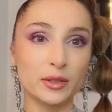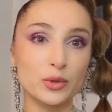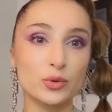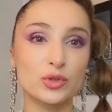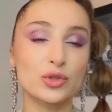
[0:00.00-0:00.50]

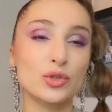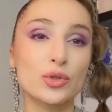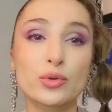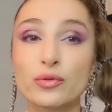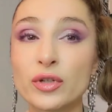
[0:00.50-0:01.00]
used
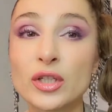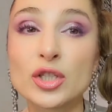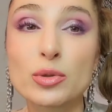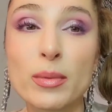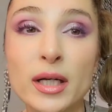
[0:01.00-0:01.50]
to
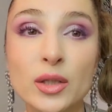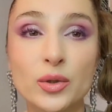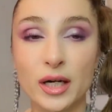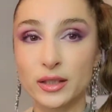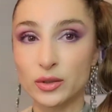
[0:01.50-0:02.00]
finish my
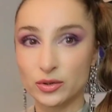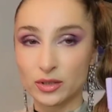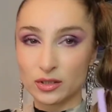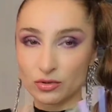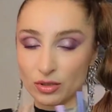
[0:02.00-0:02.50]
look, I
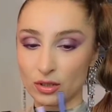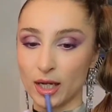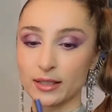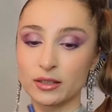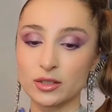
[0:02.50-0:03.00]
used these three
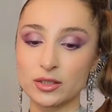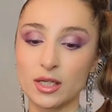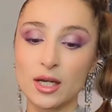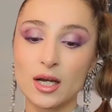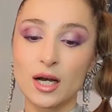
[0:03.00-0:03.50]
liners.
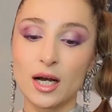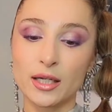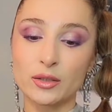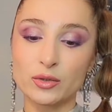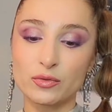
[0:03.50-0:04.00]

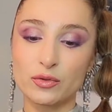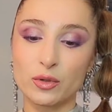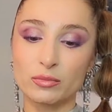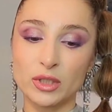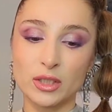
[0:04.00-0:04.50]
I used
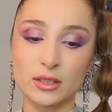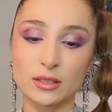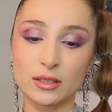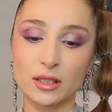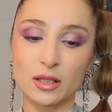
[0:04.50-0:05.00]
from
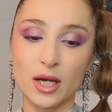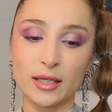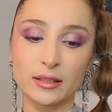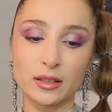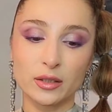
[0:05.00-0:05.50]
NYX a
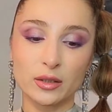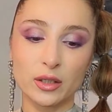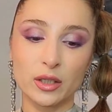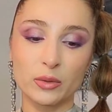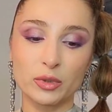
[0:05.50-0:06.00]

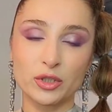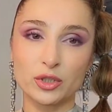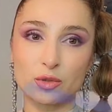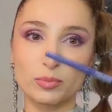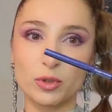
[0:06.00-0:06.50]
liner which
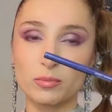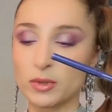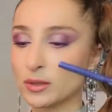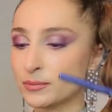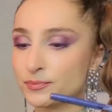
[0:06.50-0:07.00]
is
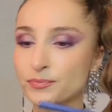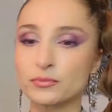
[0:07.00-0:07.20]
purple.